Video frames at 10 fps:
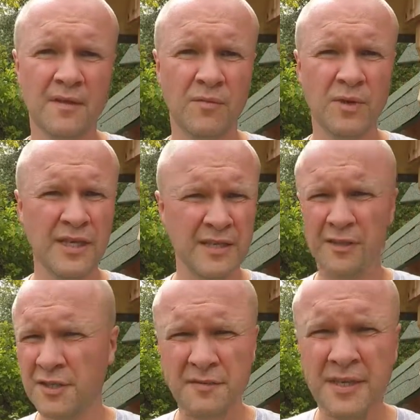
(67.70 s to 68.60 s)
with
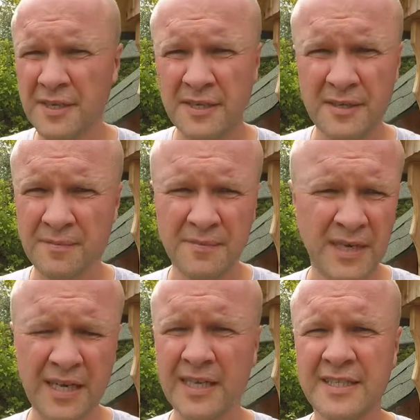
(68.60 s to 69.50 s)
lots of other
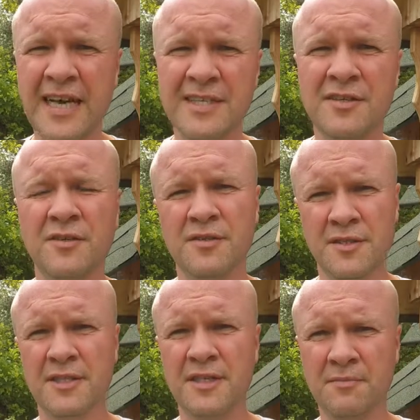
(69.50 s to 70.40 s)
tests on,
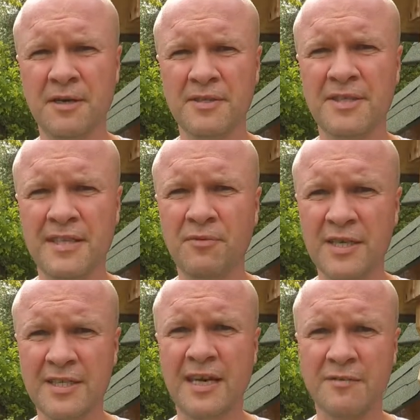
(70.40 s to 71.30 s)
so you'll be able to see what it
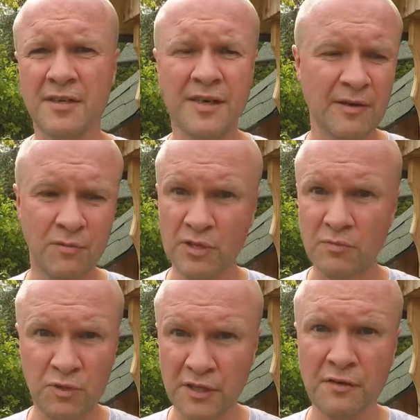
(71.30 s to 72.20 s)
sounds like
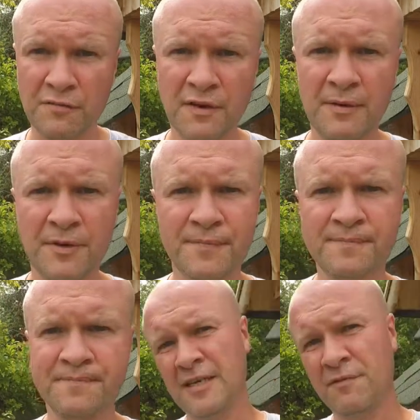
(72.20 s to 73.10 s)
with no frame on.
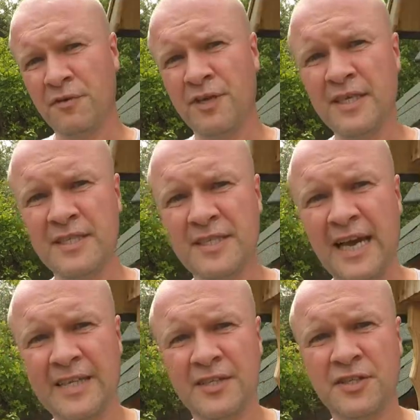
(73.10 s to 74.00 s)
I've got it
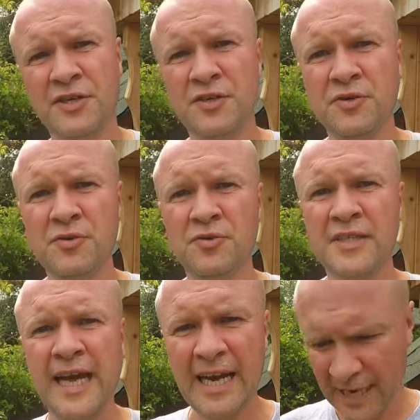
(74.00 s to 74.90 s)
set to
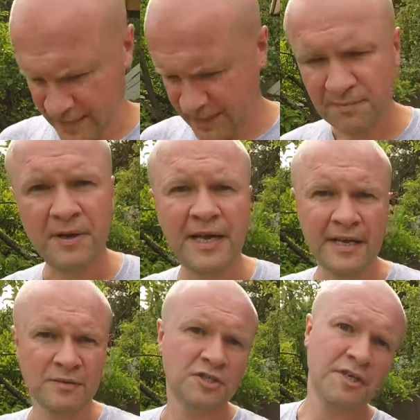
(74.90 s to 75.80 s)
1080p.
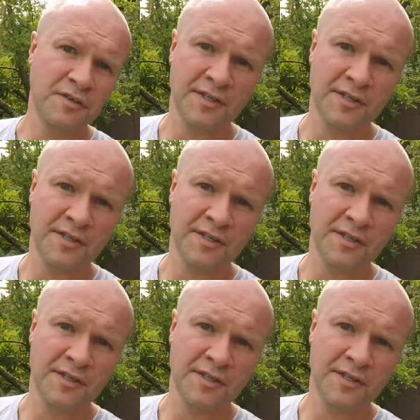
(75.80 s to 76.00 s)
I'll show you the